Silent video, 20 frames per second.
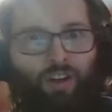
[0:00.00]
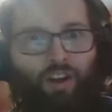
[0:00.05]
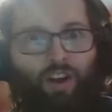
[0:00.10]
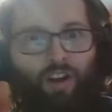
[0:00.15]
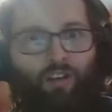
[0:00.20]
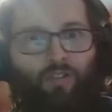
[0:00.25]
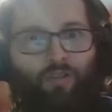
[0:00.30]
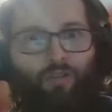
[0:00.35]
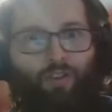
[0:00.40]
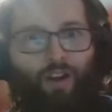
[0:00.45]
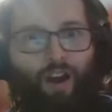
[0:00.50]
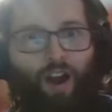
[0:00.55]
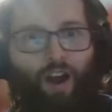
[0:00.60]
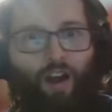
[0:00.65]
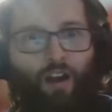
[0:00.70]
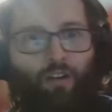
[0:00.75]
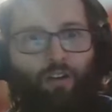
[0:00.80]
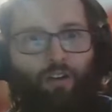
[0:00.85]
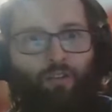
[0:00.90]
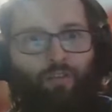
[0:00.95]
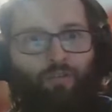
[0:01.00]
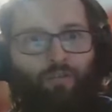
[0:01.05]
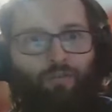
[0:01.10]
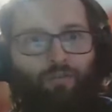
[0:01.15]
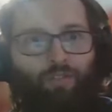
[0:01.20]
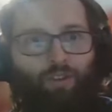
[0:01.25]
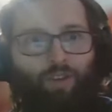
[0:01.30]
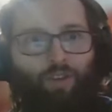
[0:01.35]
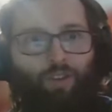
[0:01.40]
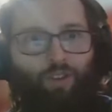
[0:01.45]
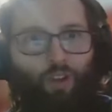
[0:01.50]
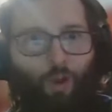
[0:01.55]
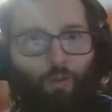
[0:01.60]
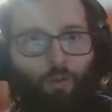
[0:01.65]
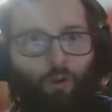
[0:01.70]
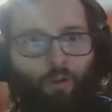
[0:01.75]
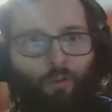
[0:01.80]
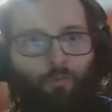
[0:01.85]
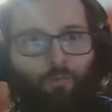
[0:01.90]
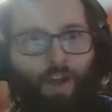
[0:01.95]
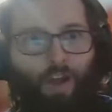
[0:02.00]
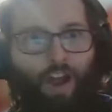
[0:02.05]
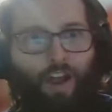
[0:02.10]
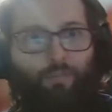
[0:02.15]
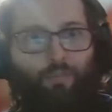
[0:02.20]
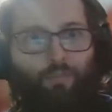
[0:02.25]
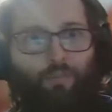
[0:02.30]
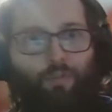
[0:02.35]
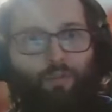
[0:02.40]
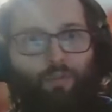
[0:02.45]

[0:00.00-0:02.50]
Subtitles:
of how the summer map